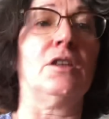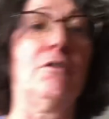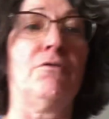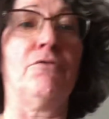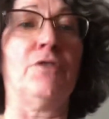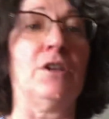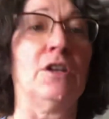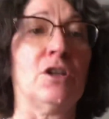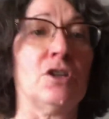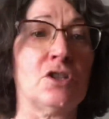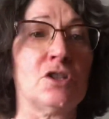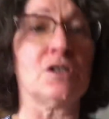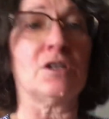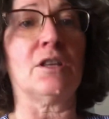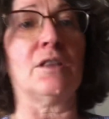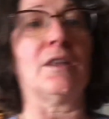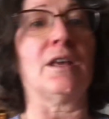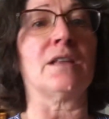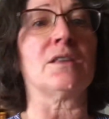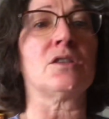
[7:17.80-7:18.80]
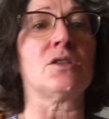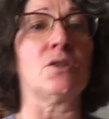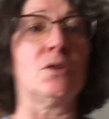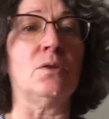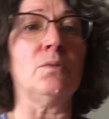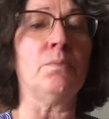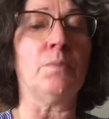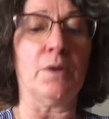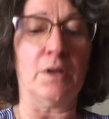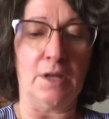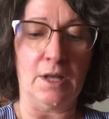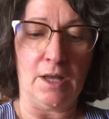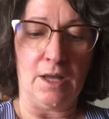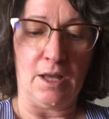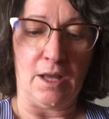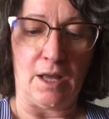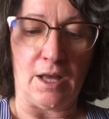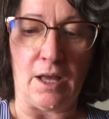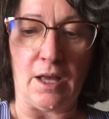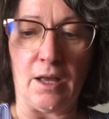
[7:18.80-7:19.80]
finish that soup.
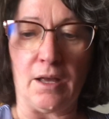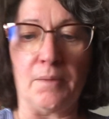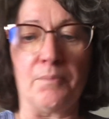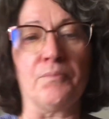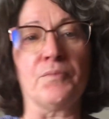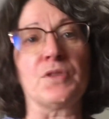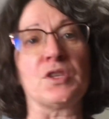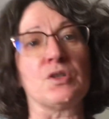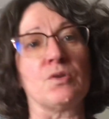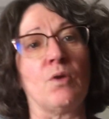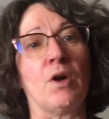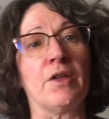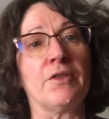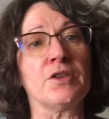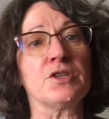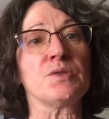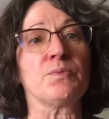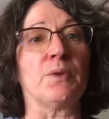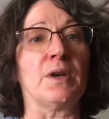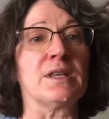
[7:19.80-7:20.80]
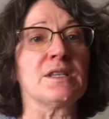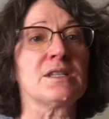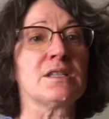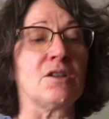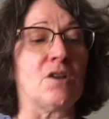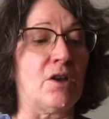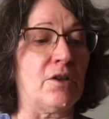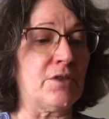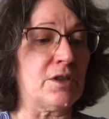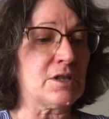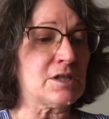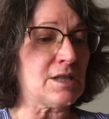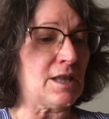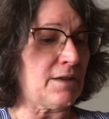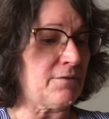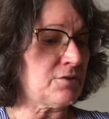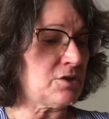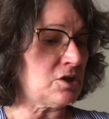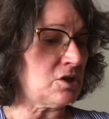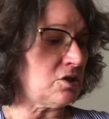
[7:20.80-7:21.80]
So all that's
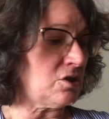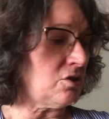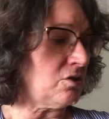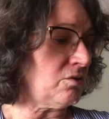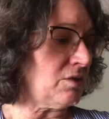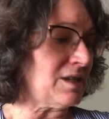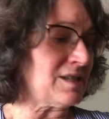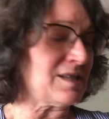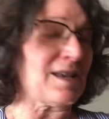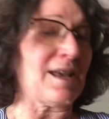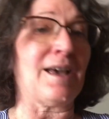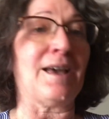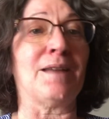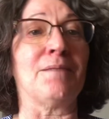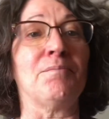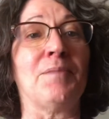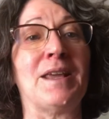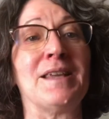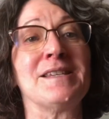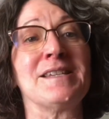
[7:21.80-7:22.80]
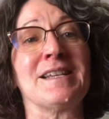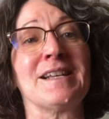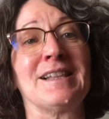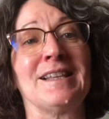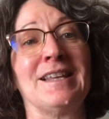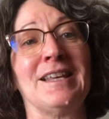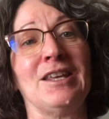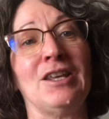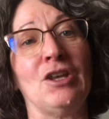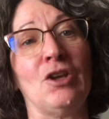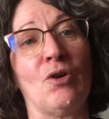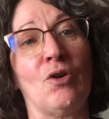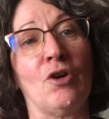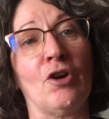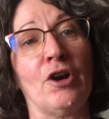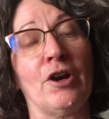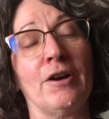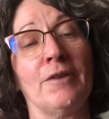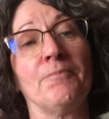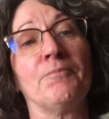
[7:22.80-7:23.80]
left to do is add basically
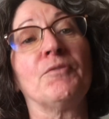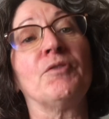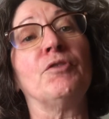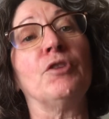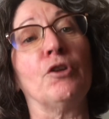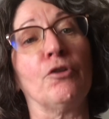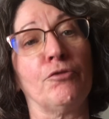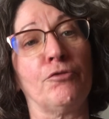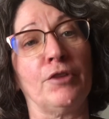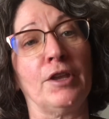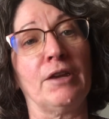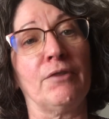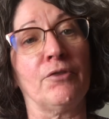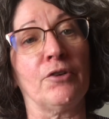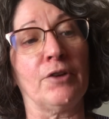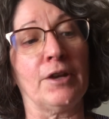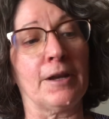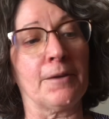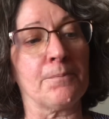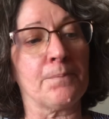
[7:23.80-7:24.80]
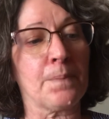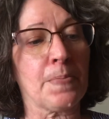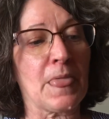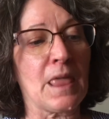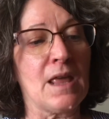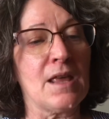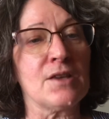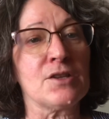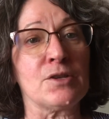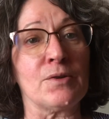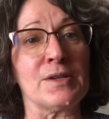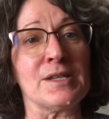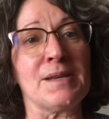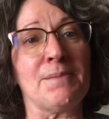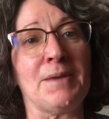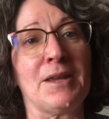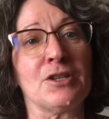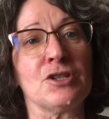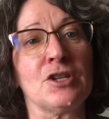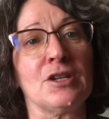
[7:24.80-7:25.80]
your flavoring. So as I
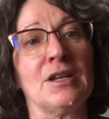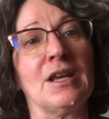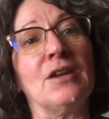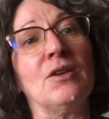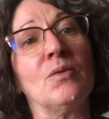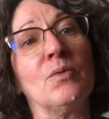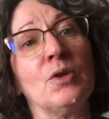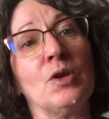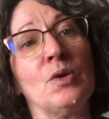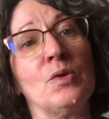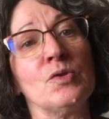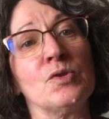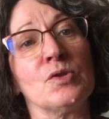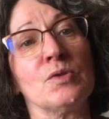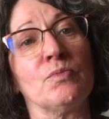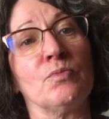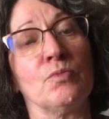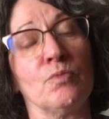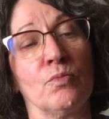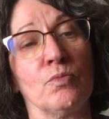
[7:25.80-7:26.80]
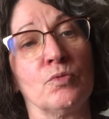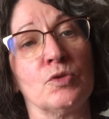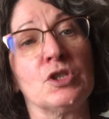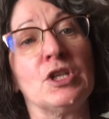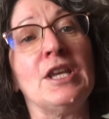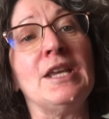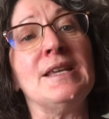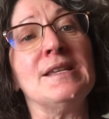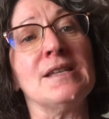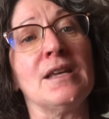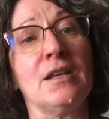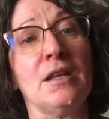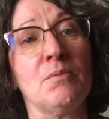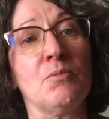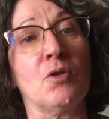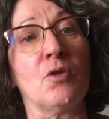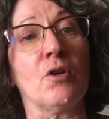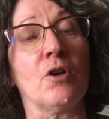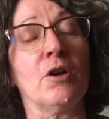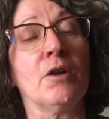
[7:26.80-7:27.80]
mentioned, I don't use cheese
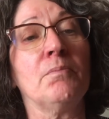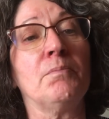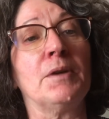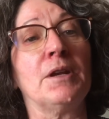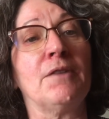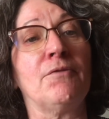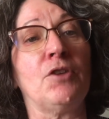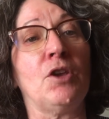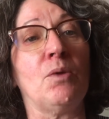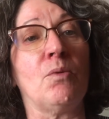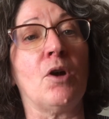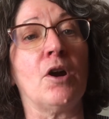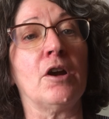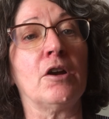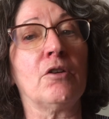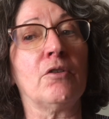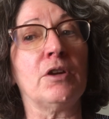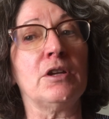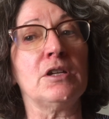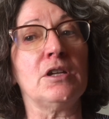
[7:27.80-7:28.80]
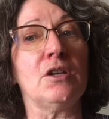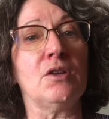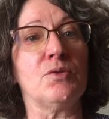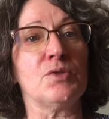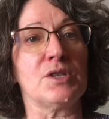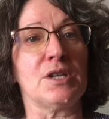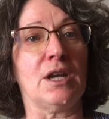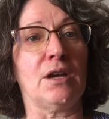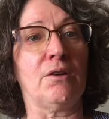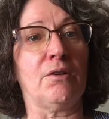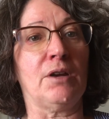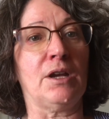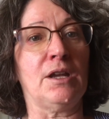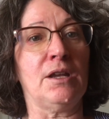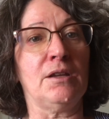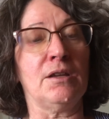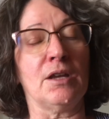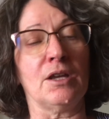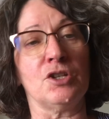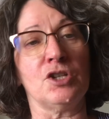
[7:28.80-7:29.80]
anymore, but if you are going to use
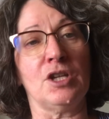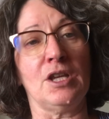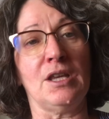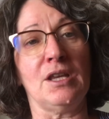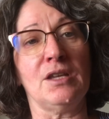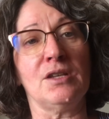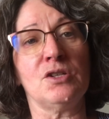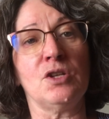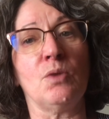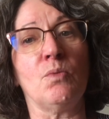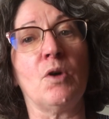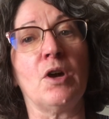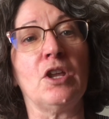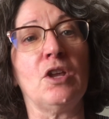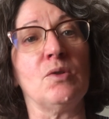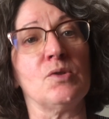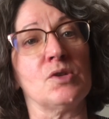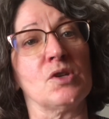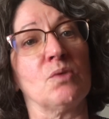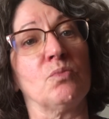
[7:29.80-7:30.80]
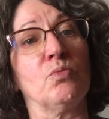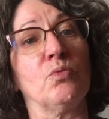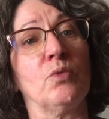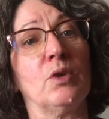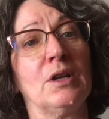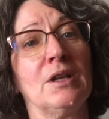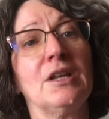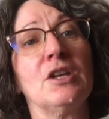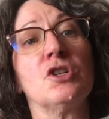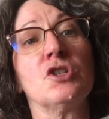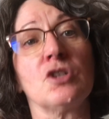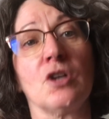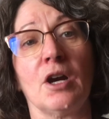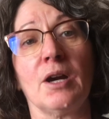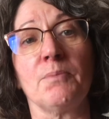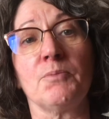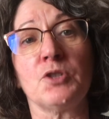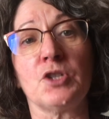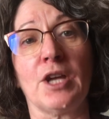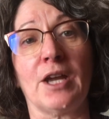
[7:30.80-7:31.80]
dairy cheese, you want to use a really
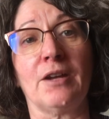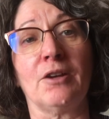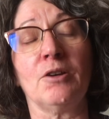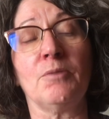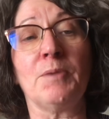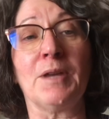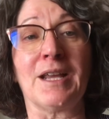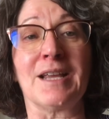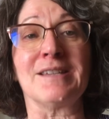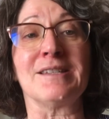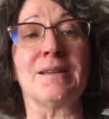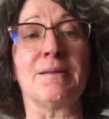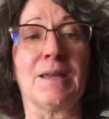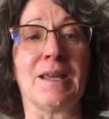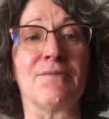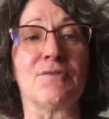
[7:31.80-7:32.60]
sharp cheddar because it